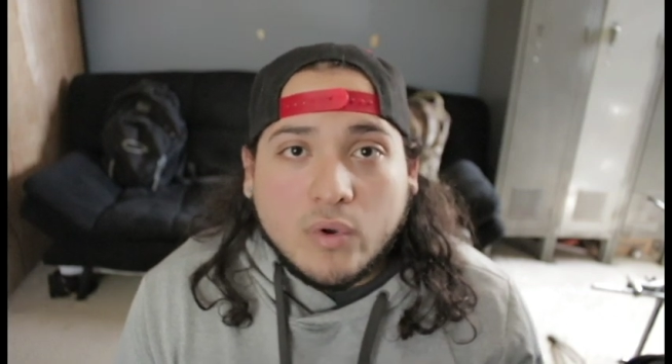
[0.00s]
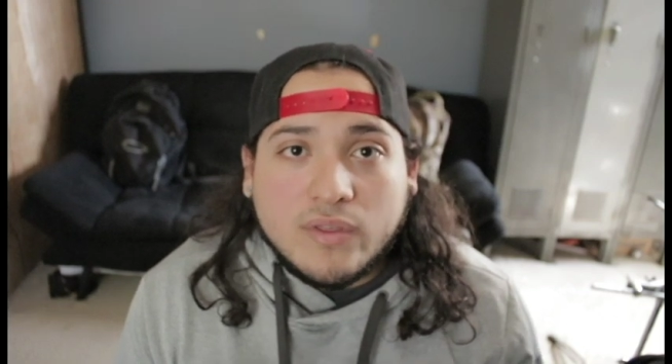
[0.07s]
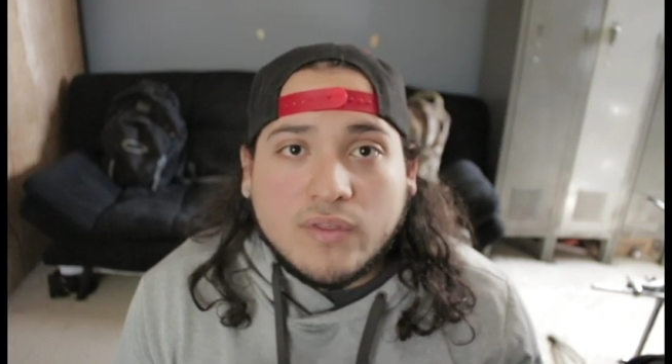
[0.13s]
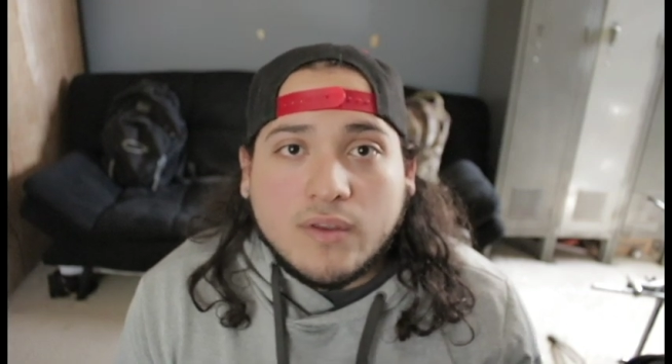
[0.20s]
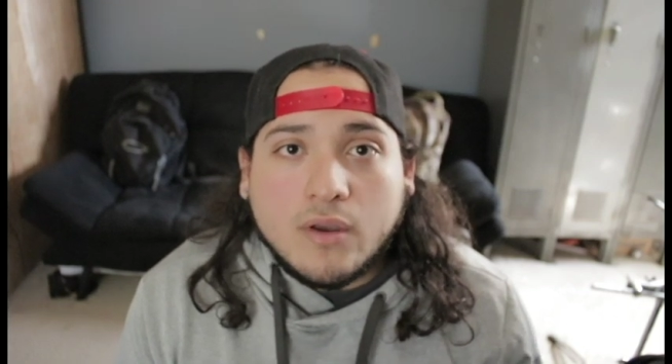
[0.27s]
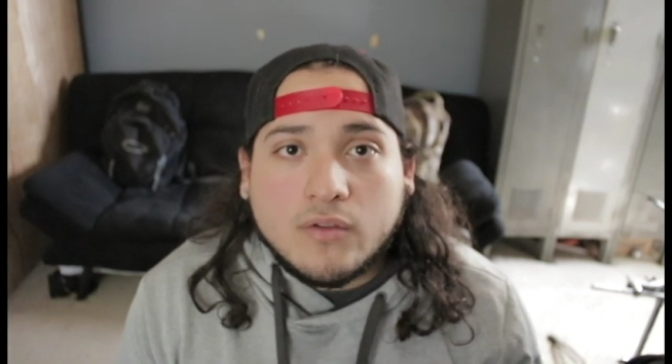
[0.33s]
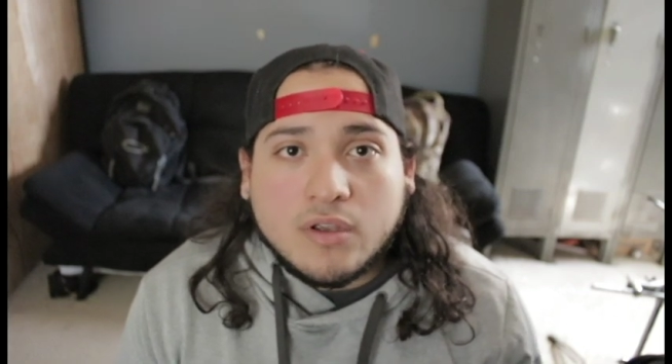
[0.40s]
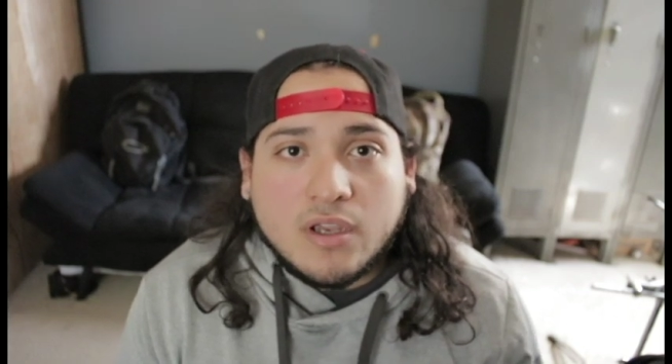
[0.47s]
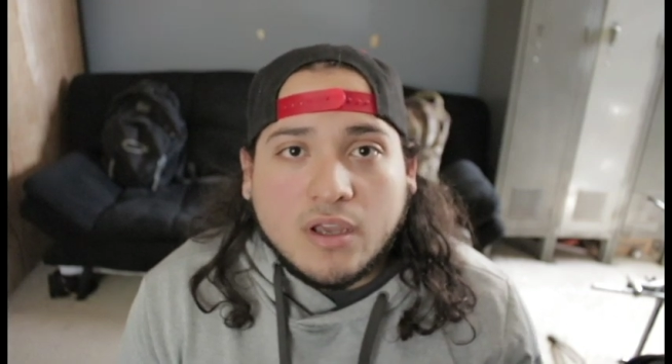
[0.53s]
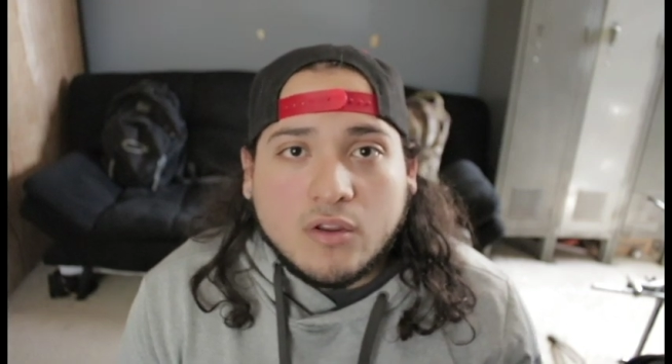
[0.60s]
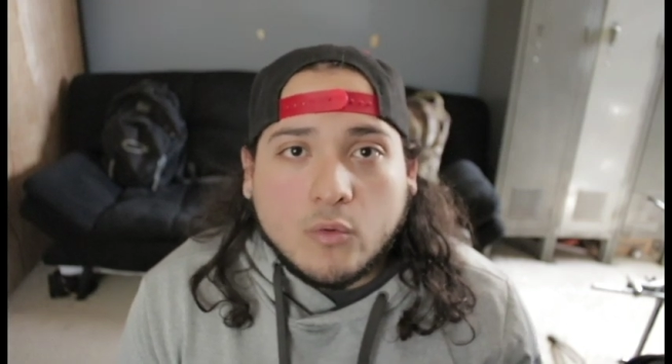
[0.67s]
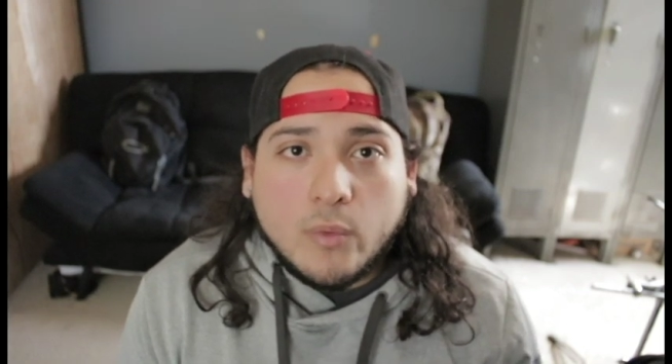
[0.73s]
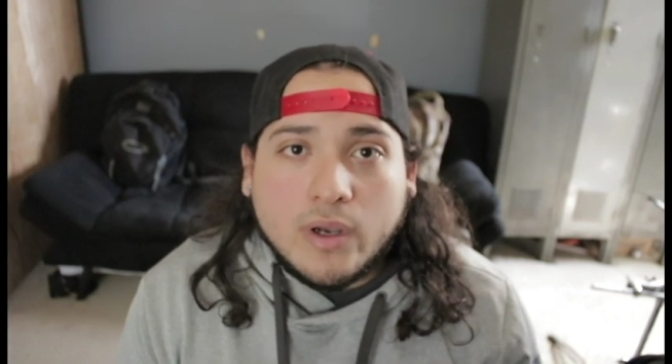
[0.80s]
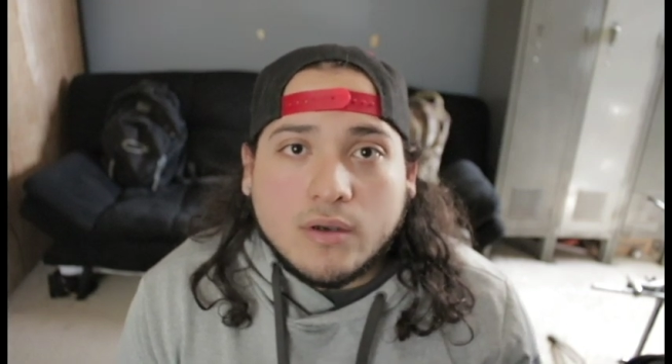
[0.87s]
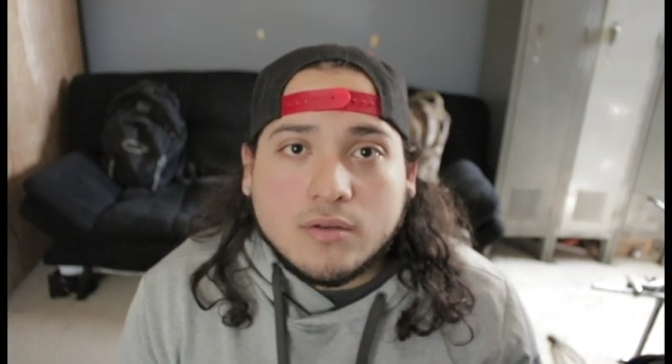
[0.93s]
with the other
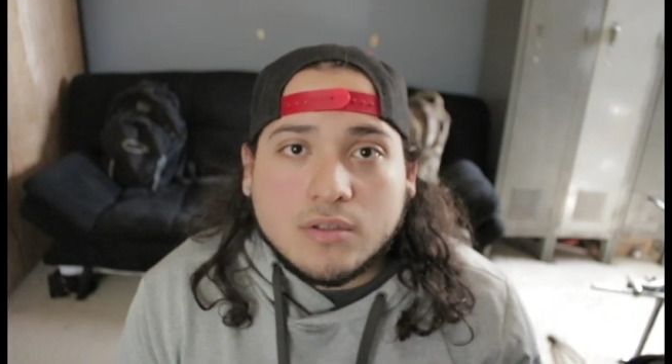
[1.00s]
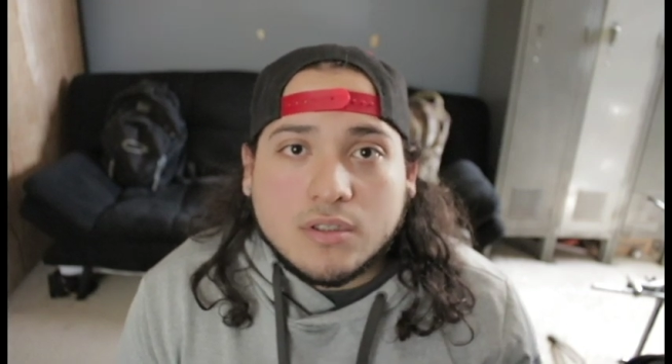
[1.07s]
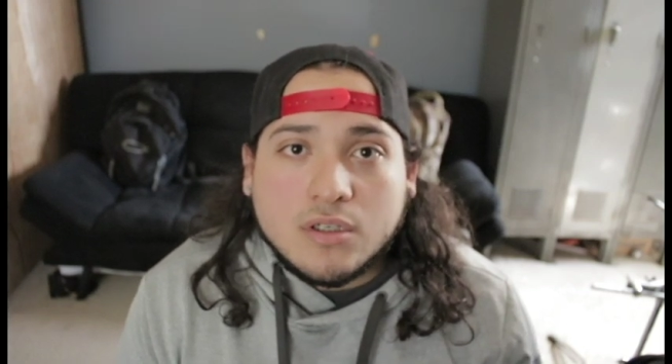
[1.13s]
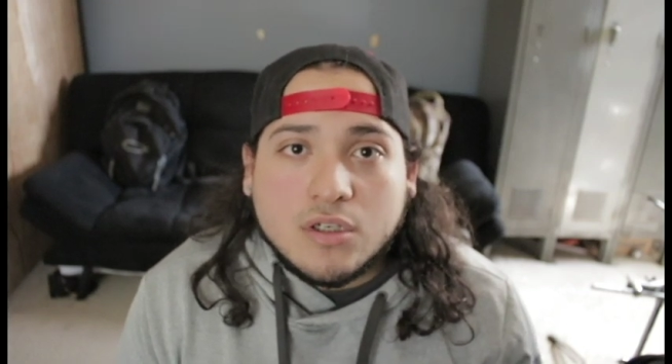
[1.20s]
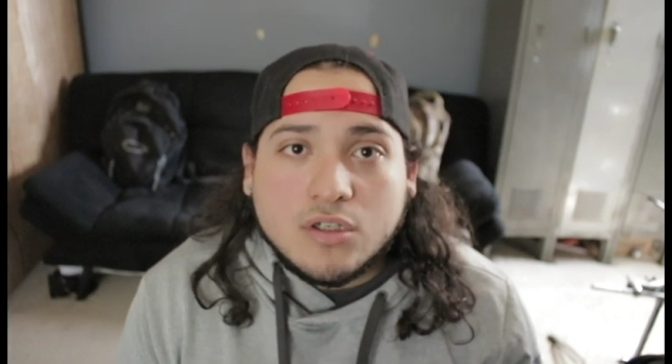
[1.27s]
killer whales